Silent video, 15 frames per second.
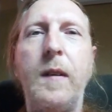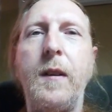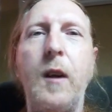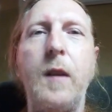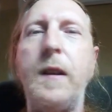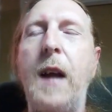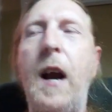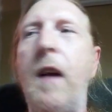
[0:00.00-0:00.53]

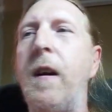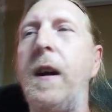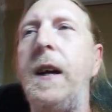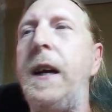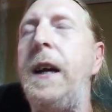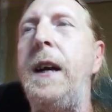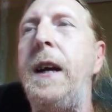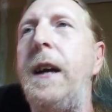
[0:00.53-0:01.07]
So there
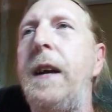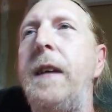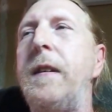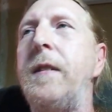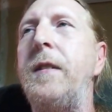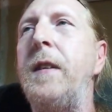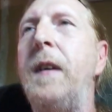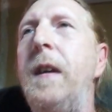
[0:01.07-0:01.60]
it
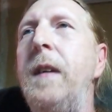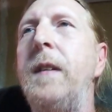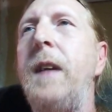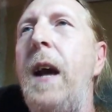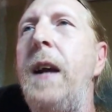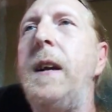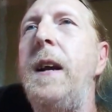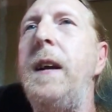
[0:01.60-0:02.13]
is.
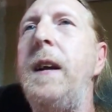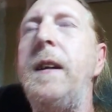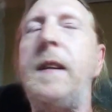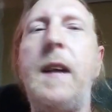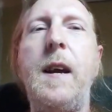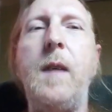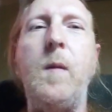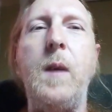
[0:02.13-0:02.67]
They didn't
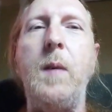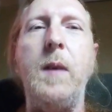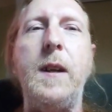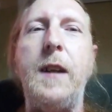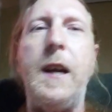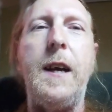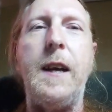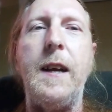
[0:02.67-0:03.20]
think we would
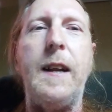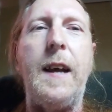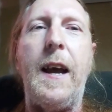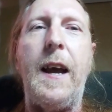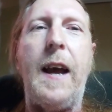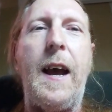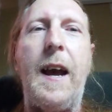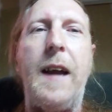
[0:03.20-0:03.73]
think of
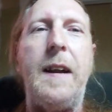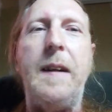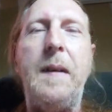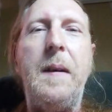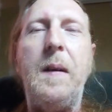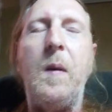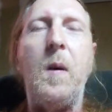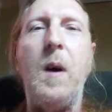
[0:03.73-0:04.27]
that.
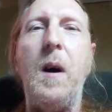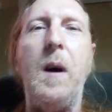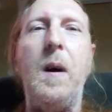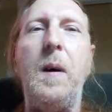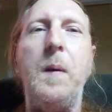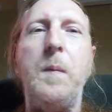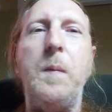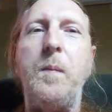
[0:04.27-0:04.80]

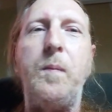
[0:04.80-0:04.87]
Well,